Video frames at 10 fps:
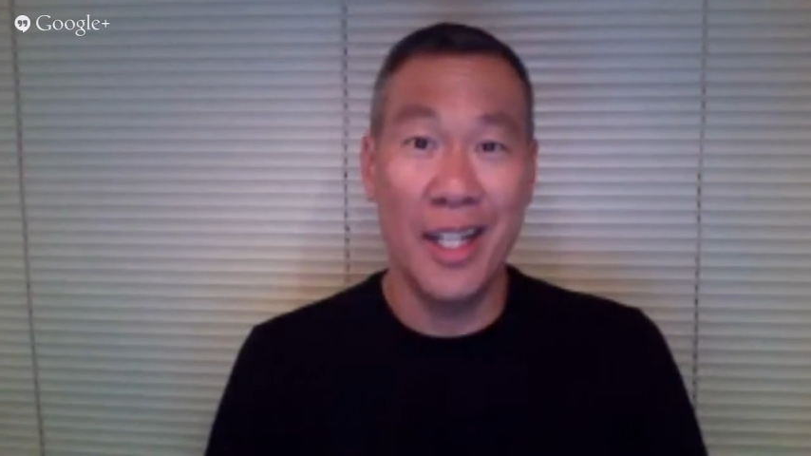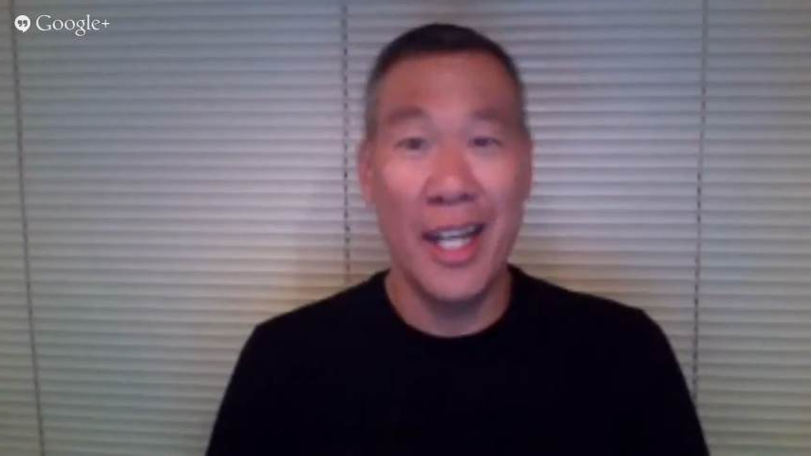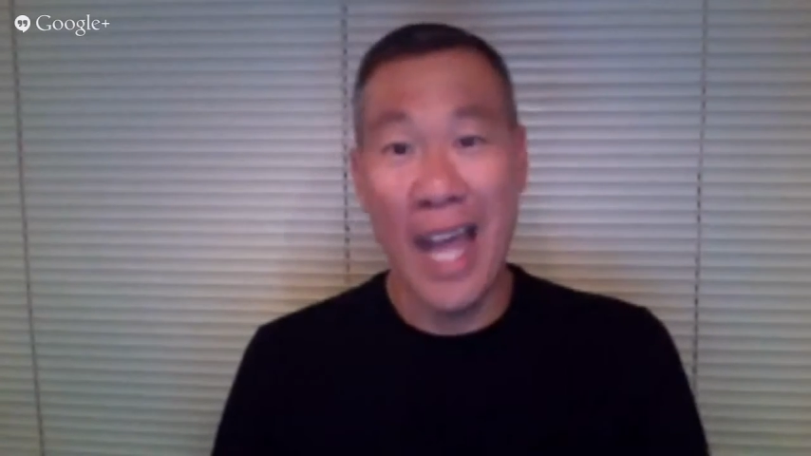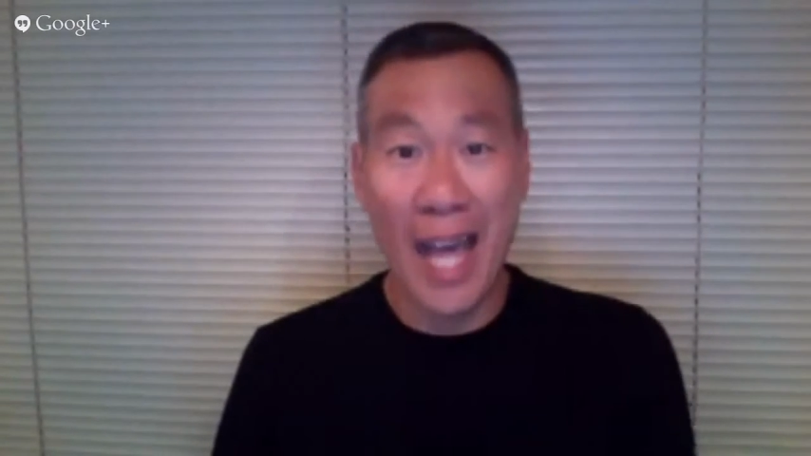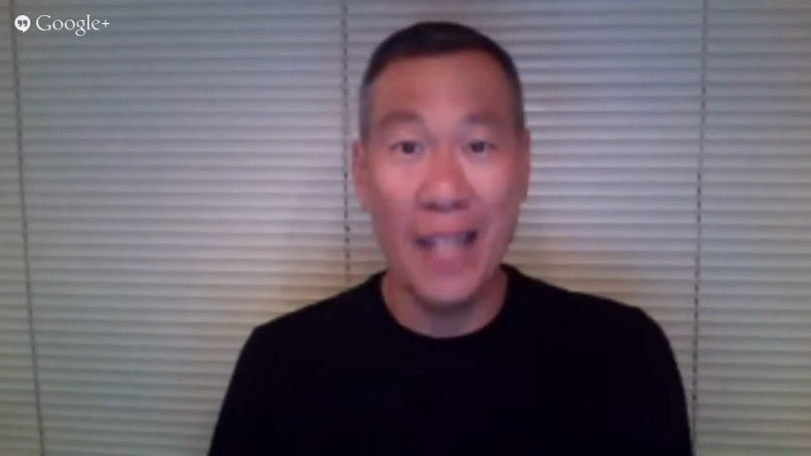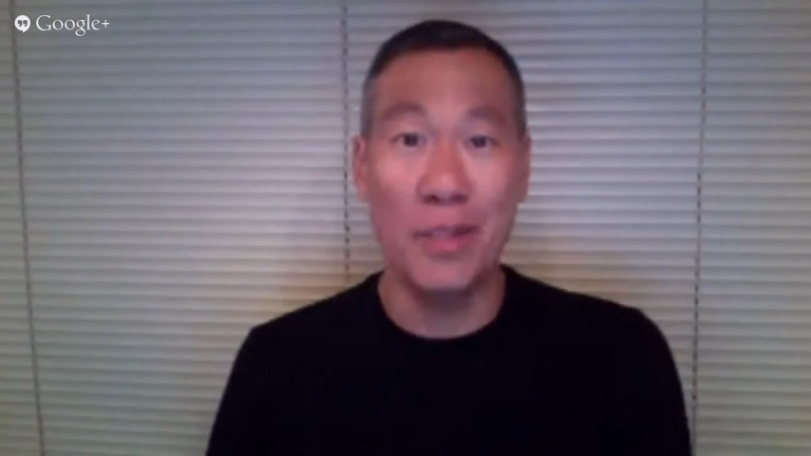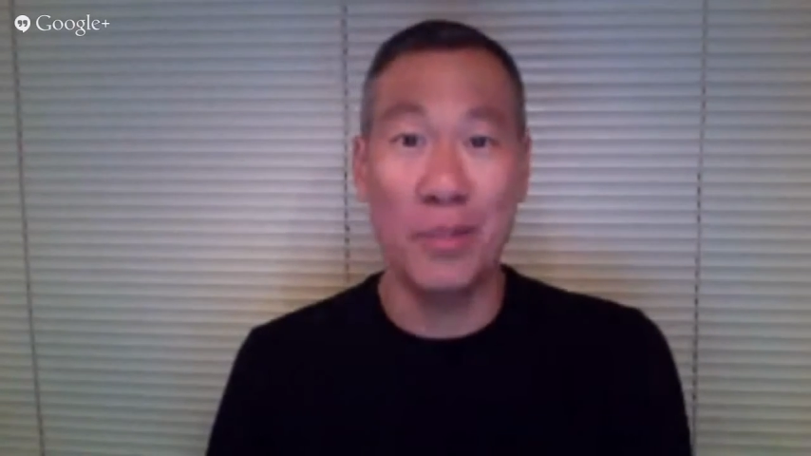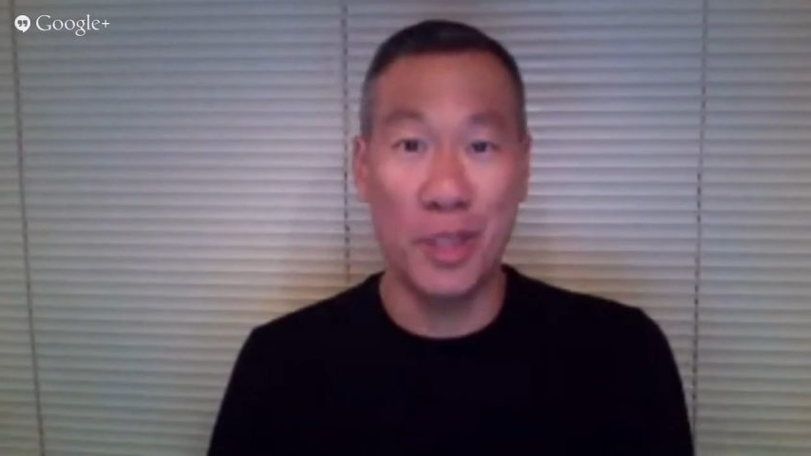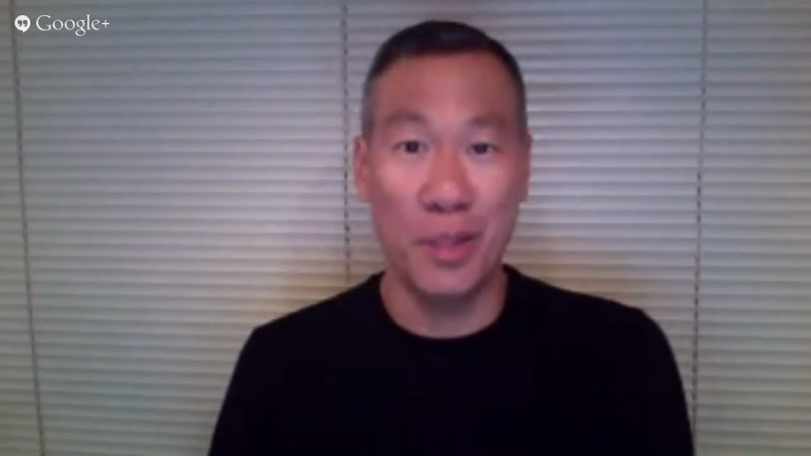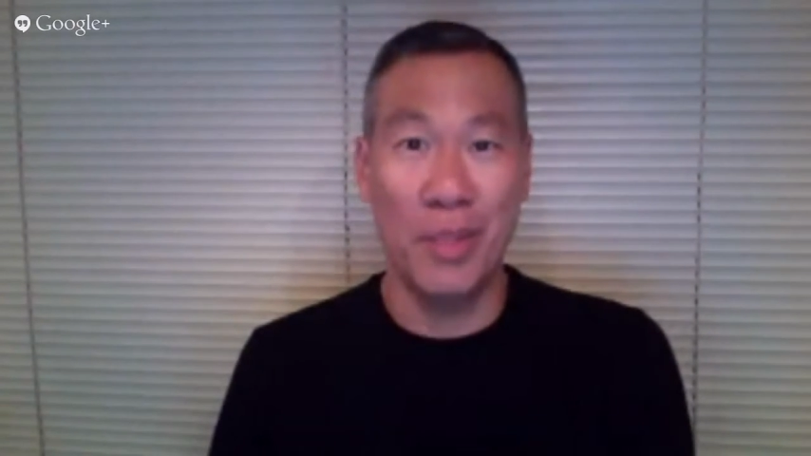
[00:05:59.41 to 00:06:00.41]
hand them
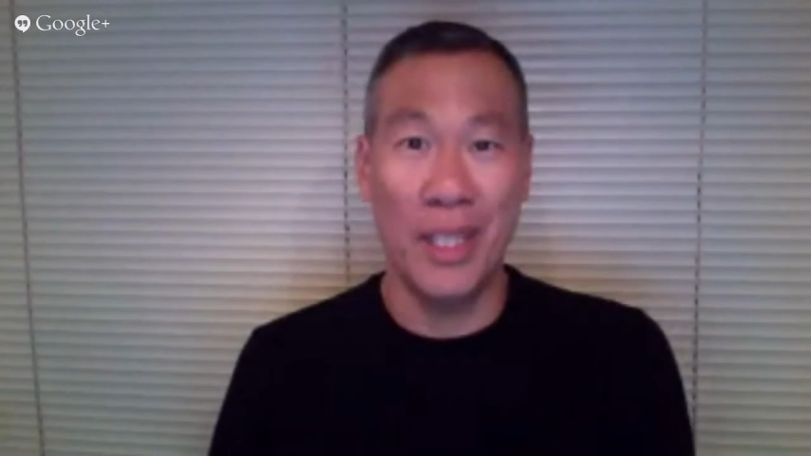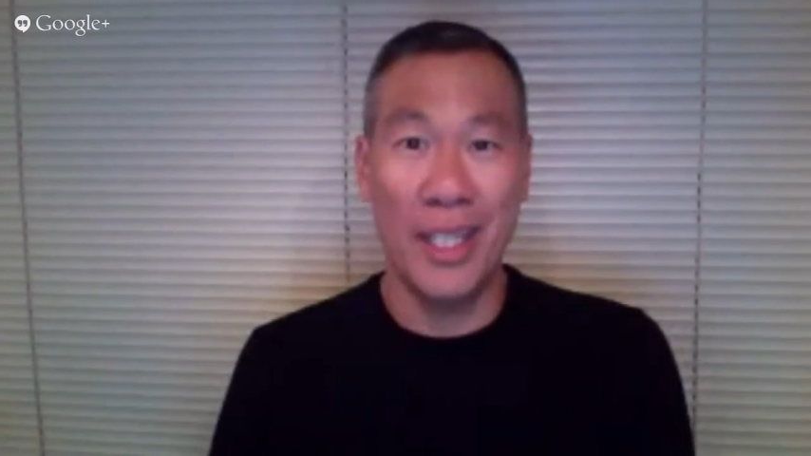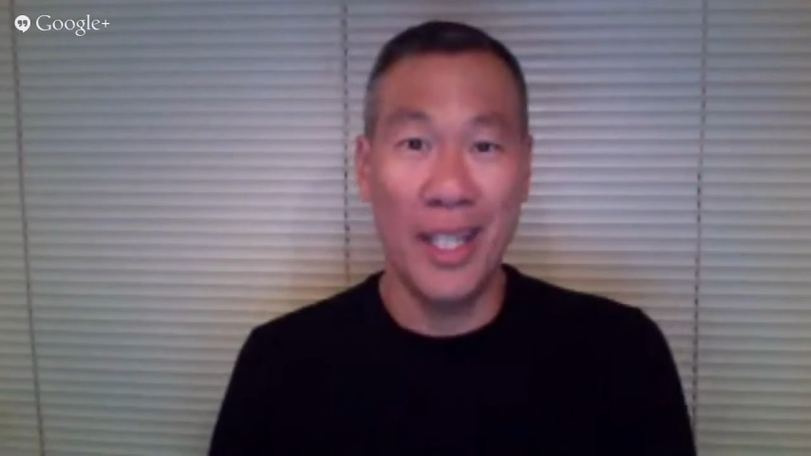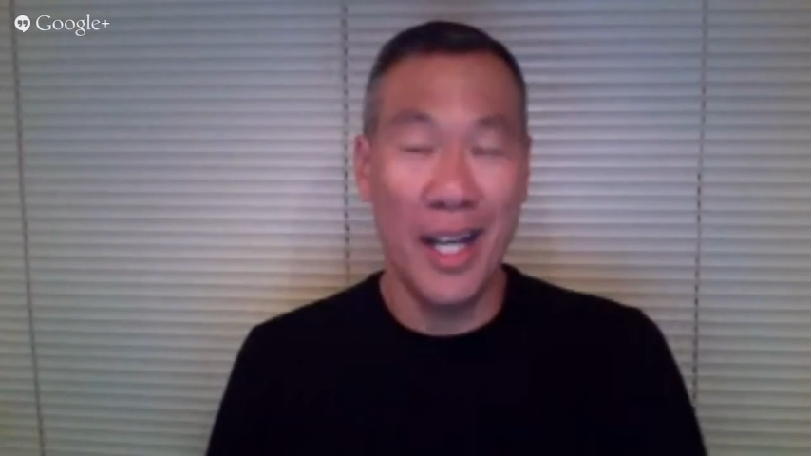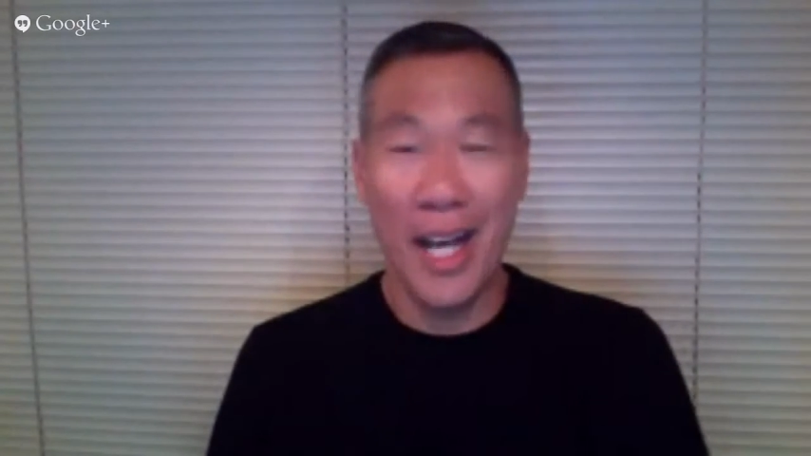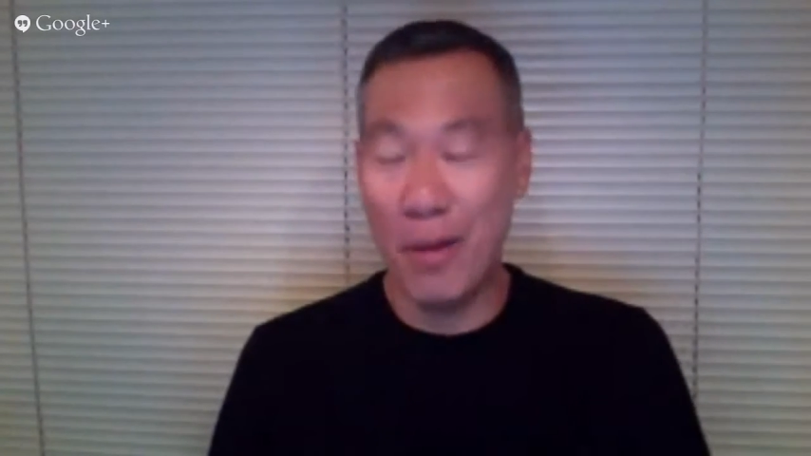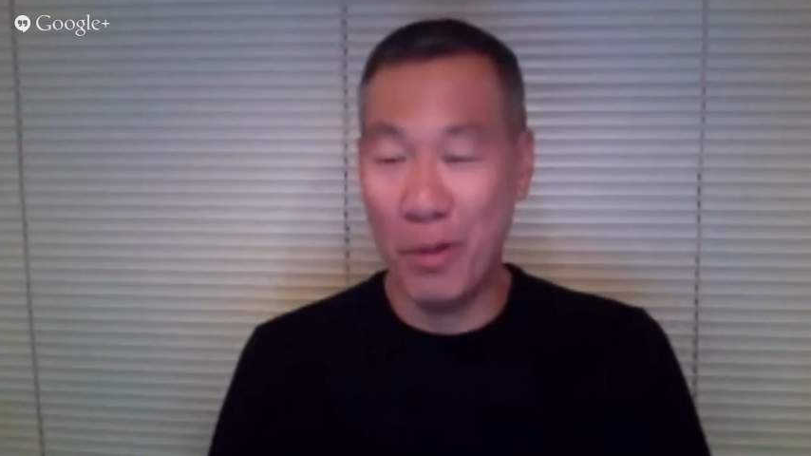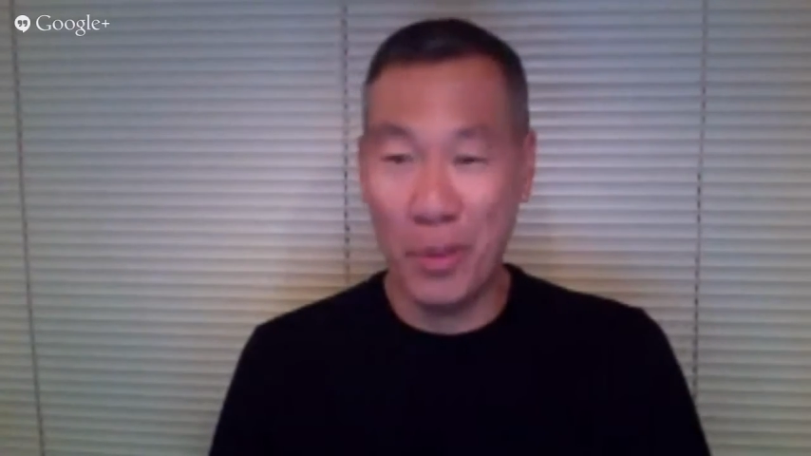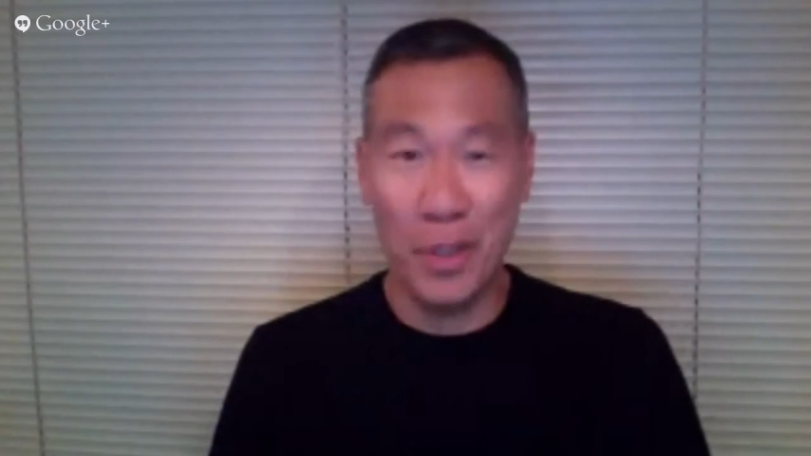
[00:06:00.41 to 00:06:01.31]
to me, I would put